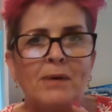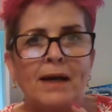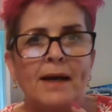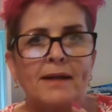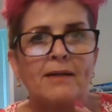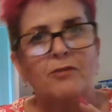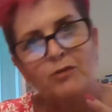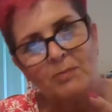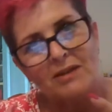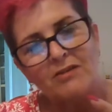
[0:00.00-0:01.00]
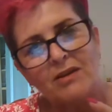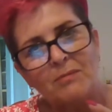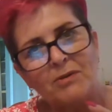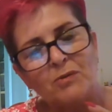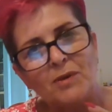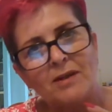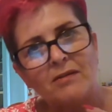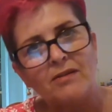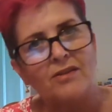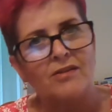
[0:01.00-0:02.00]
pack and split it between
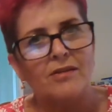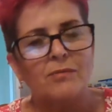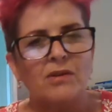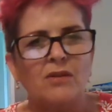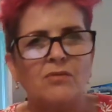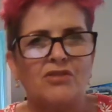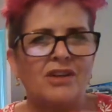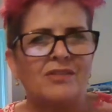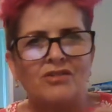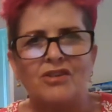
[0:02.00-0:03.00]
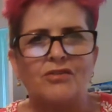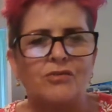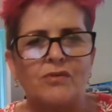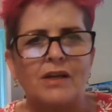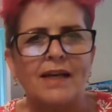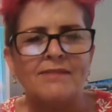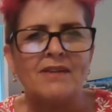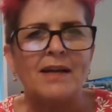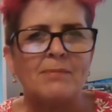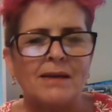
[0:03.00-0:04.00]
us. We don't charge each other. If
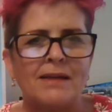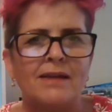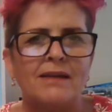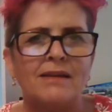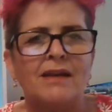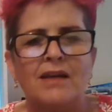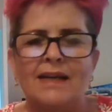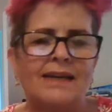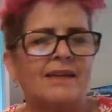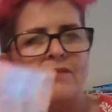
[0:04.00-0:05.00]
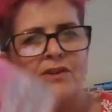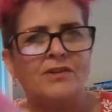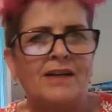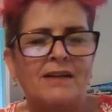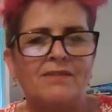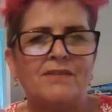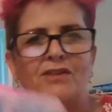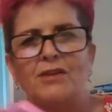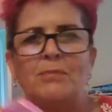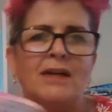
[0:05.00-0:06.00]
I buy it, I give her half. If
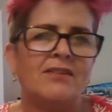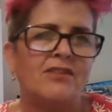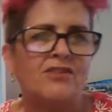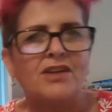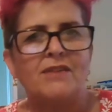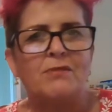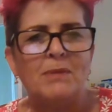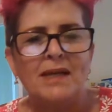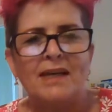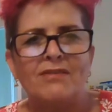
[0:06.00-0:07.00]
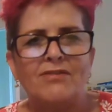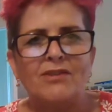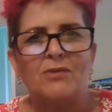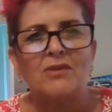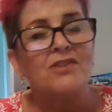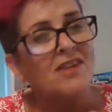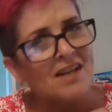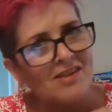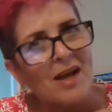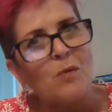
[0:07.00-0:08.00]
she buys it, she gives me half. So
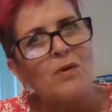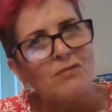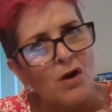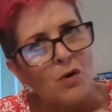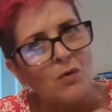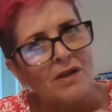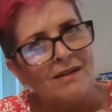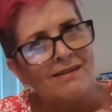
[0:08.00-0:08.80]
that's how we roll.